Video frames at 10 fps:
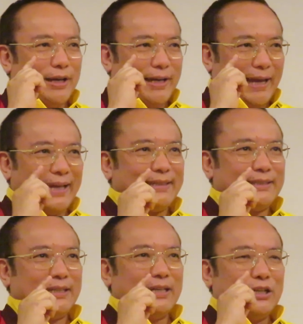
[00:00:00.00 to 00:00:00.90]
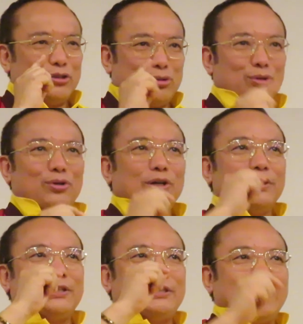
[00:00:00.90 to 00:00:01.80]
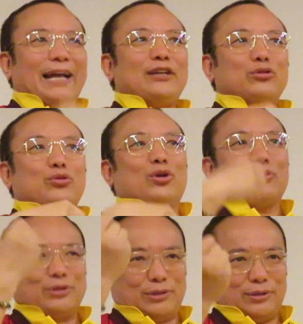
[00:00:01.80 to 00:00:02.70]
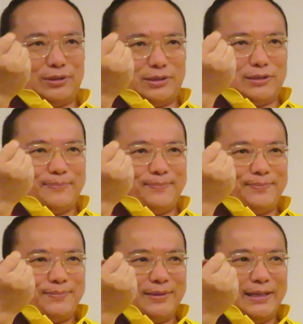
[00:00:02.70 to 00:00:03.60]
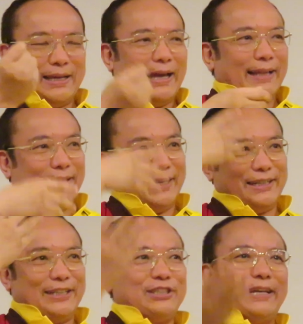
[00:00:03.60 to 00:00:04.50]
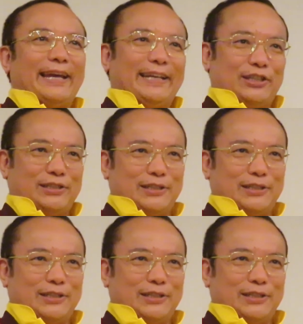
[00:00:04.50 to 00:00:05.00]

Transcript: And so the child grows and then reach 8.